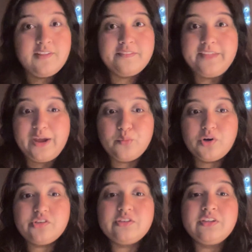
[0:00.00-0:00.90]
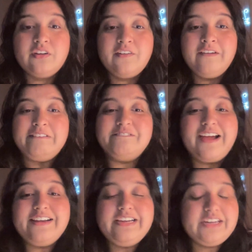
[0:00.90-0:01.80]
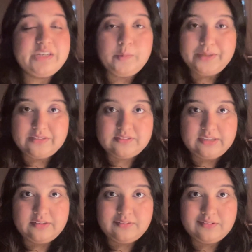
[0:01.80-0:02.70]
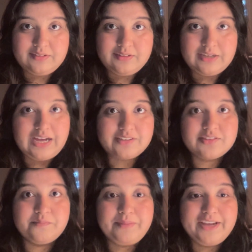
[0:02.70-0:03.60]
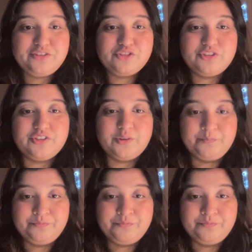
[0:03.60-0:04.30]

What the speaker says: there was very little mixing as compared to the